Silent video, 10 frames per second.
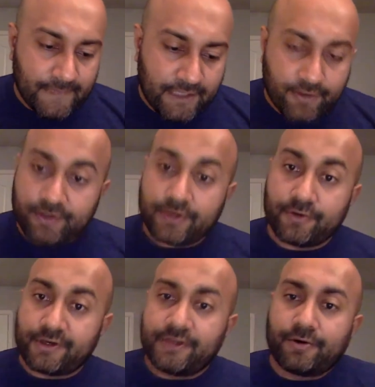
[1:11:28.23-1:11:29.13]

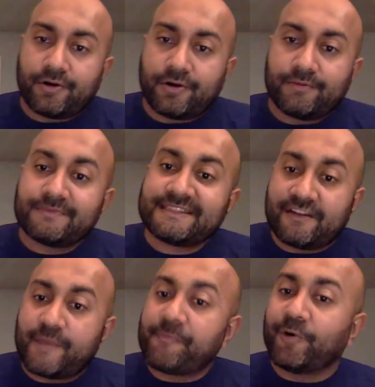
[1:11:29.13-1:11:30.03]
your set
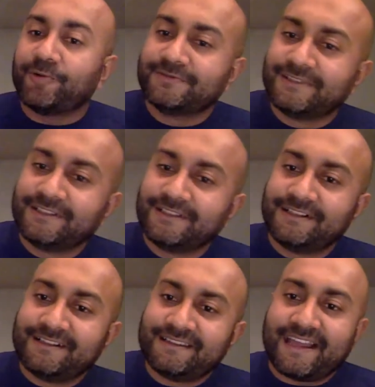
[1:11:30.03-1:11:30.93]
of people
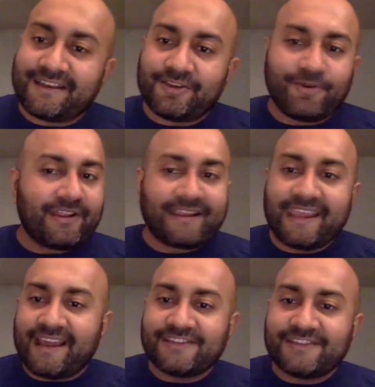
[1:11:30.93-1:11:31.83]
that you're like,
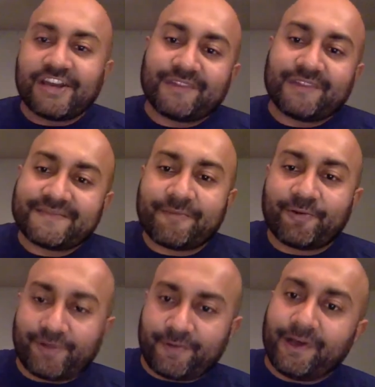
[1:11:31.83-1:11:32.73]
hey, I jive with these people
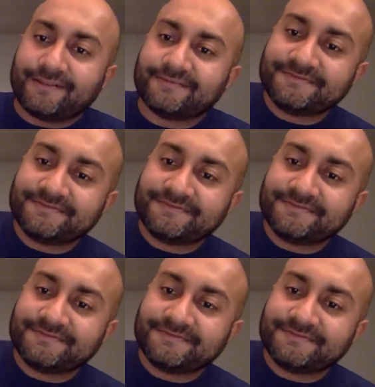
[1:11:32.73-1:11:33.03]
really well.